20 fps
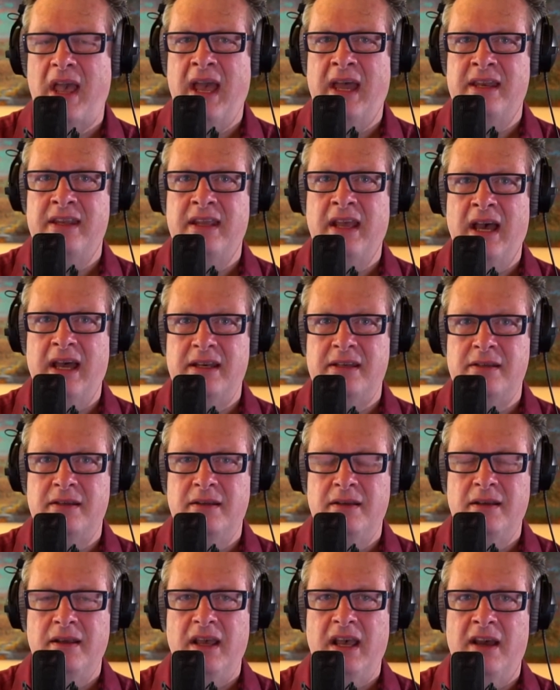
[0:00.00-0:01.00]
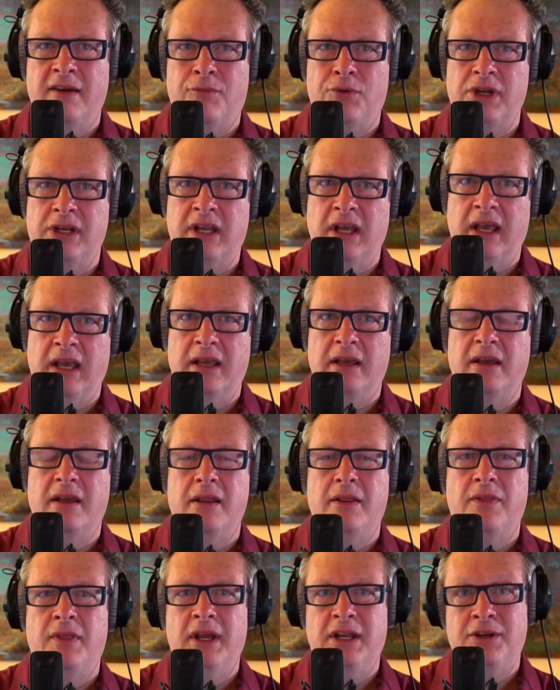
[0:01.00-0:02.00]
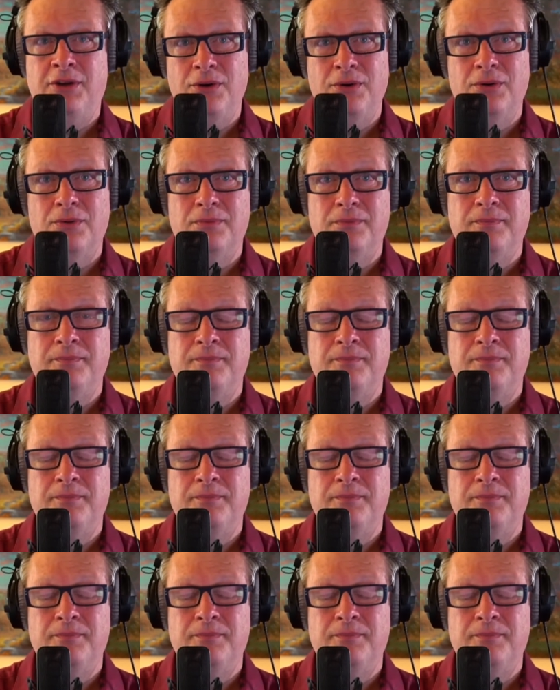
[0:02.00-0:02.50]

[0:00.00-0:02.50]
And yet, every day, they do.